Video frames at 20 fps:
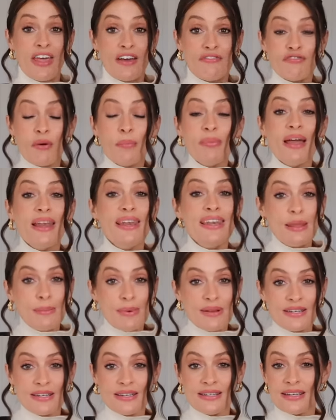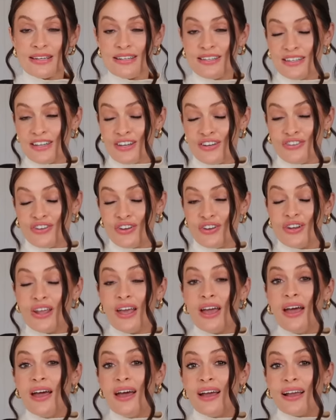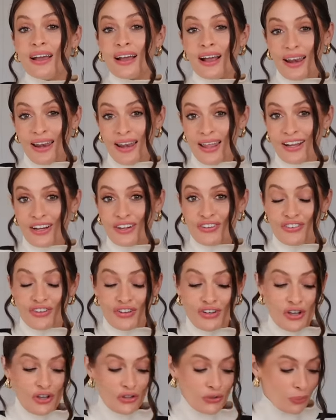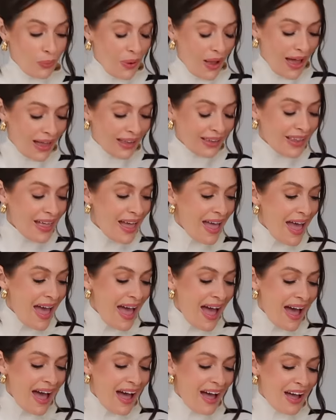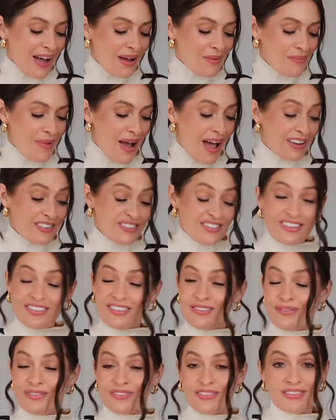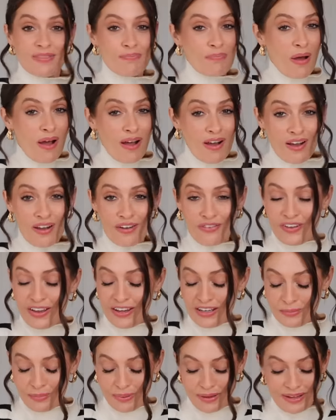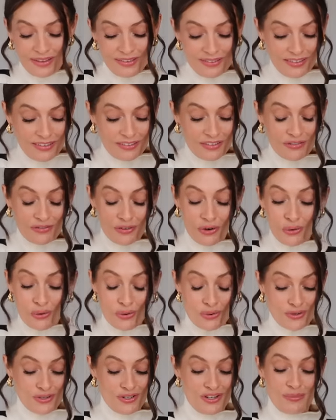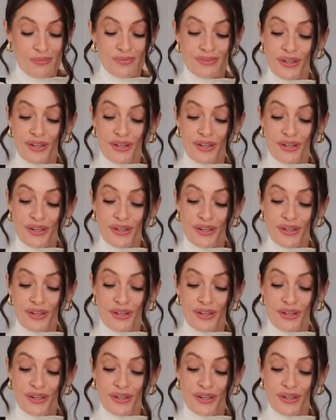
They're from their limited edition collection as well, and just perfect pieces for autumn.